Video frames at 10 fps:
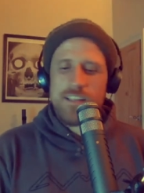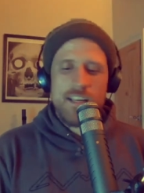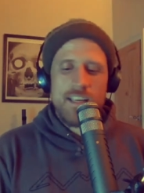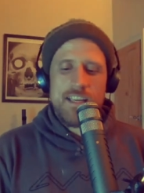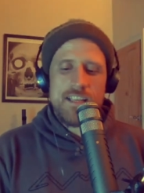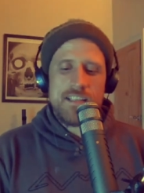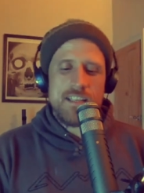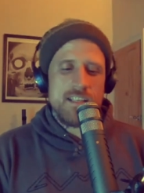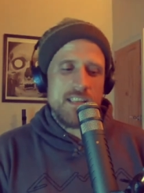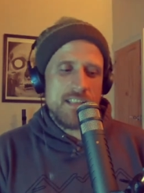Like
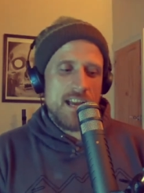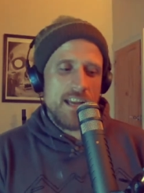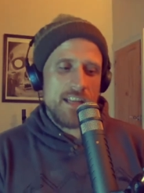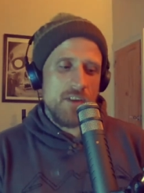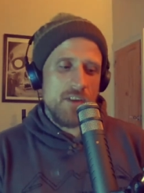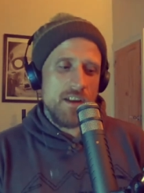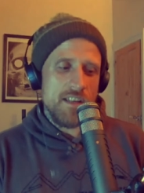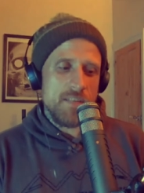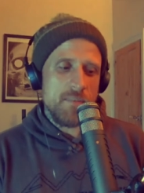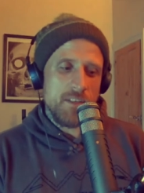he's that kind of
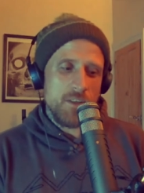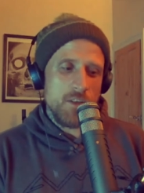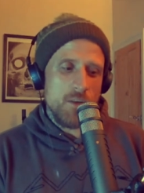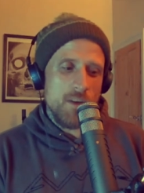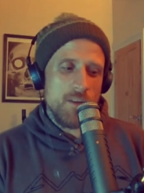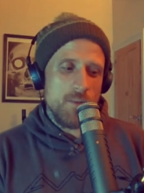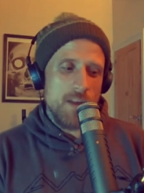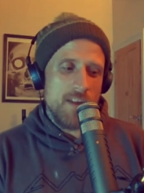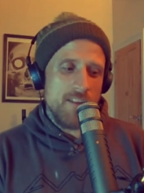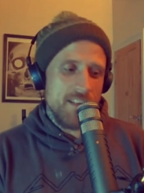artist. But then you look at what he's
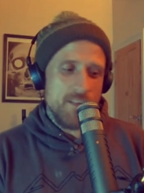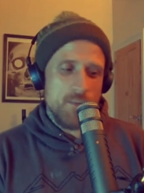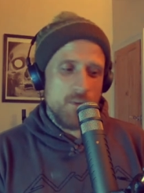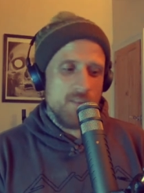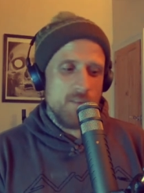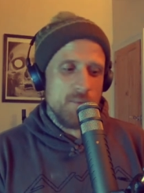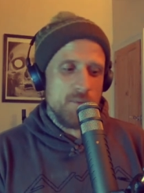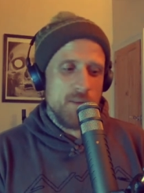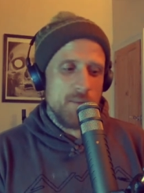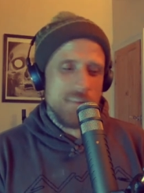wearing, and he's walking around with
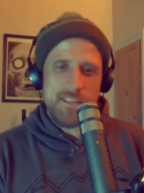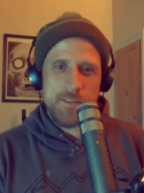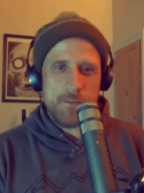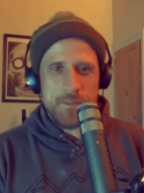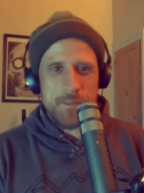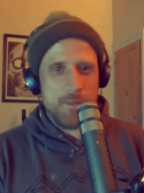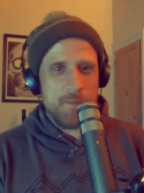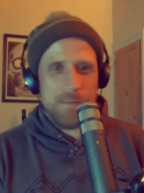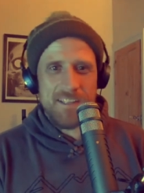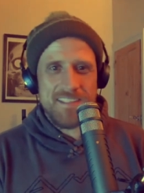tribal tattoos. You know what I
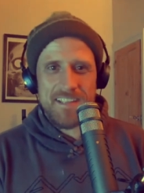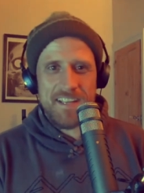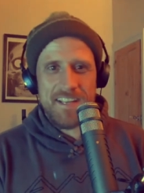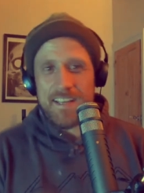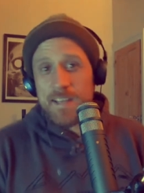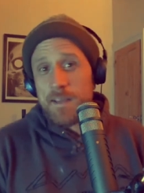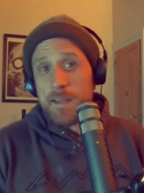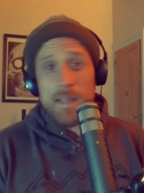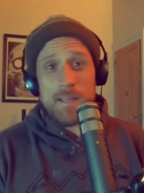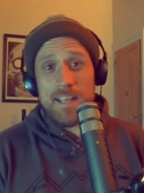mean? It's like
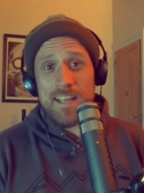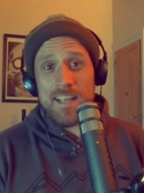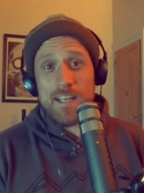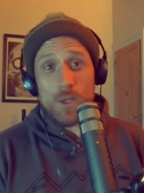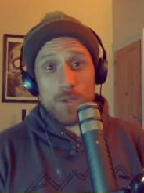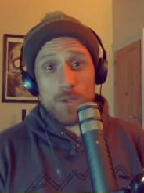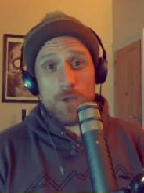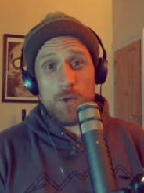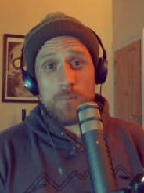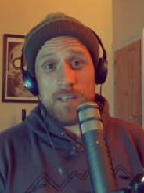it looks
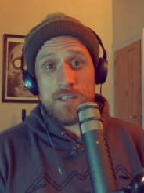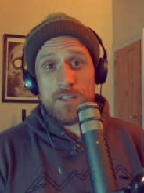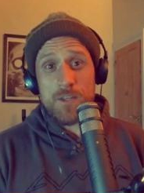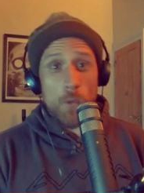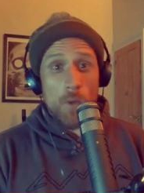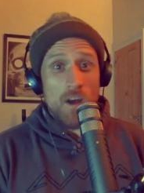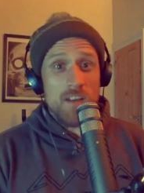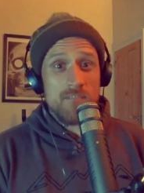good because you know what,